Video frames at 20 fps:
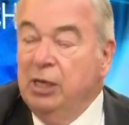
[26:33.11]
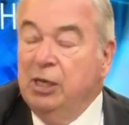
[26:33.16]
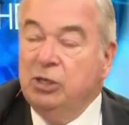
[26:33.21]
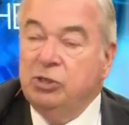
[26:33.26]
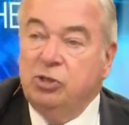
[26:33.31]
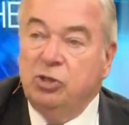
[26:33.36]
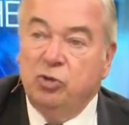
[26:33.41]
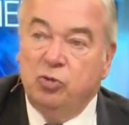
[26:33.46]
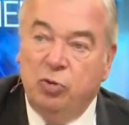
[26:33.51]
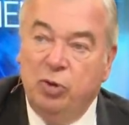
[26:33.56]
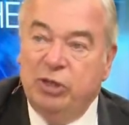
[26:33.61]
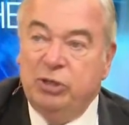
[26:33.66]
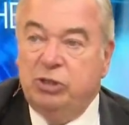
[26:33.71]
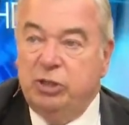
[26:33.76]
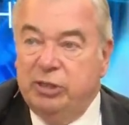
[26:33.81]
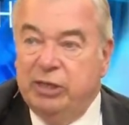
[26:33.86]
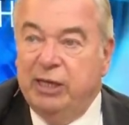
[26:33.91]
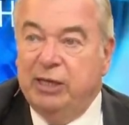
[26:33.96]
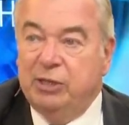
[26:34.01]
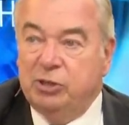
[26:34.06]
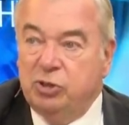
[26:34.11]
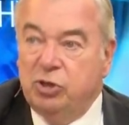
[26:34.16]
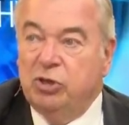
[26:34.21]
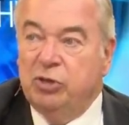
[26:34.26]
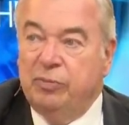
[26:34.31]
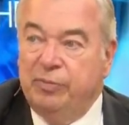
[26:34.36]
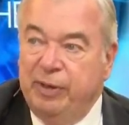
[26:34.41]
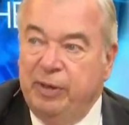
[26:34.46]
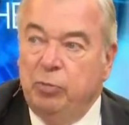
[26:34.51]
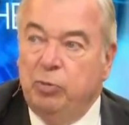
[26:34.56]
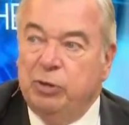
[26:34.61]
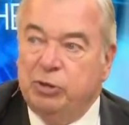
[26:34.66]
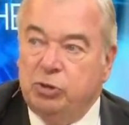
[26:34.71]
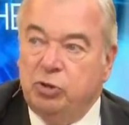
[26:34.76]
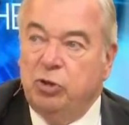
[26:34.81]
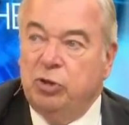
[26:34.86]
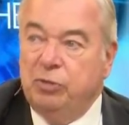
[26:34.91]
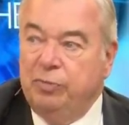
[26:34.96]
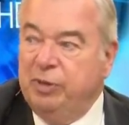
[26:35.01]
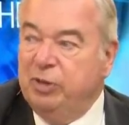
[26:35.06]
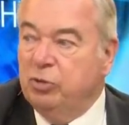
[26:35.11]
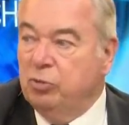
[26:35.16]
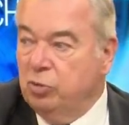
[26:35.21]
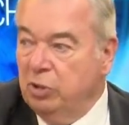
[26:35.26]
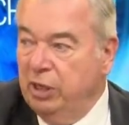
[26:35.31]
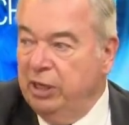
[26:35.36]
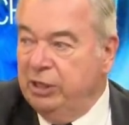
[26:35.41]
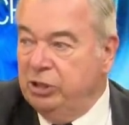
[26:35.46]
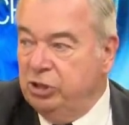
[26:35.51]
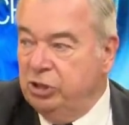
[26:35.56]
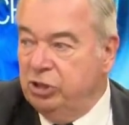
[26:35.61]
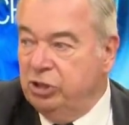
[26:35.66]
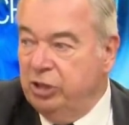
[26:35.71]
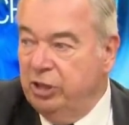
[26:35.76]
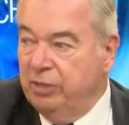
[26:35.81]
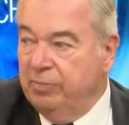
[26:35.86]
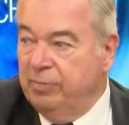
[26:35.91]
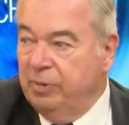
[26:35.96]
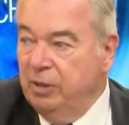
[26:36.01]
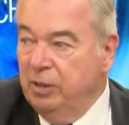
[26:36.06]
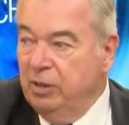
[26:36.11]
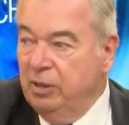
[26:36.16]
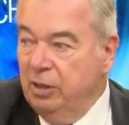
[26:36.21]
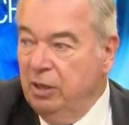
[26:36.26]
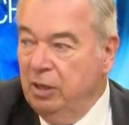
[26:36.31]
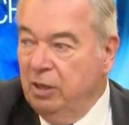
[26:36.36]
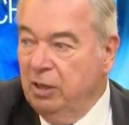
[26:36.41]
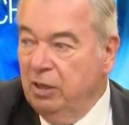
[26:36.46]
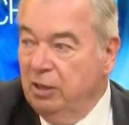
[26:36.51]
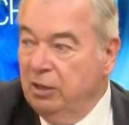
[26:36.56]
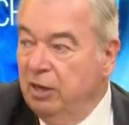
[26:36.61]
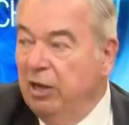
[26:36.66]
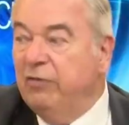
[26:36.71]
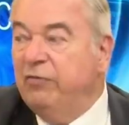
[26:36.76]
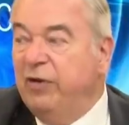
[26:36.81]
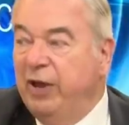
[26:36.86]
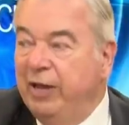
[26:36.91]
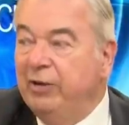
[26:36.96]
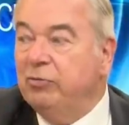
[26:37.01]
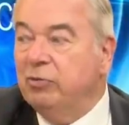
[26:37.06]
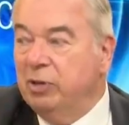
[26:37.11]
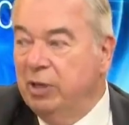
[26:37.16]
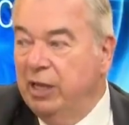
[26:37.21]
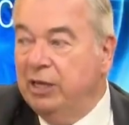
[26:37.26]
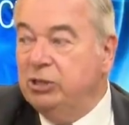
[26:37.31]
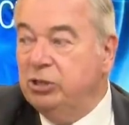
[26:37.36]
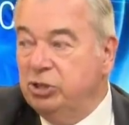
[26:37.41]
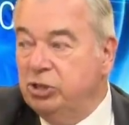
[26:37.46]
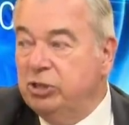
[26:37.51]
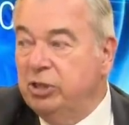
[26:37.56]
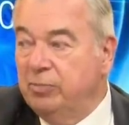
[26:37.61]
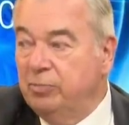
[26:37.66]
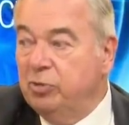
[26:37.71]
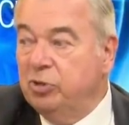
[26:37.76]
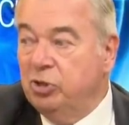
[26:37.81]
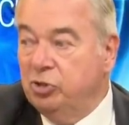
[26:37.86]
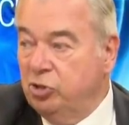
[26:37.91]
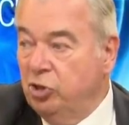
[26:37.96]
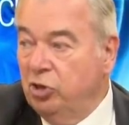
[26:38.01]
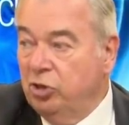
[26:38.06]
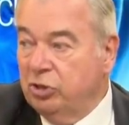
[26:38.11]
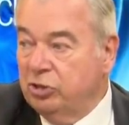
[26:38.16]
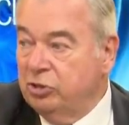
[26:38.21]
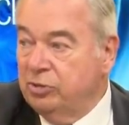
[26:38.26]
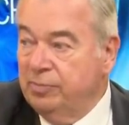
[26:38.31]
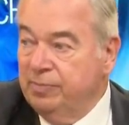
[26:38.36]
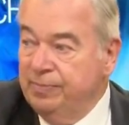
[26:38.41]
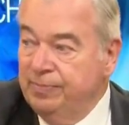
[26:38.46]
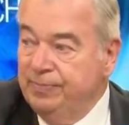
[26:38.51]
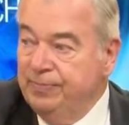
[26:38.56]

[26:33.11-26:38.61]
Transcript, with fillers: So the question then is going to be what's going to be the relationship, uh, a love hate relationship with the Turks?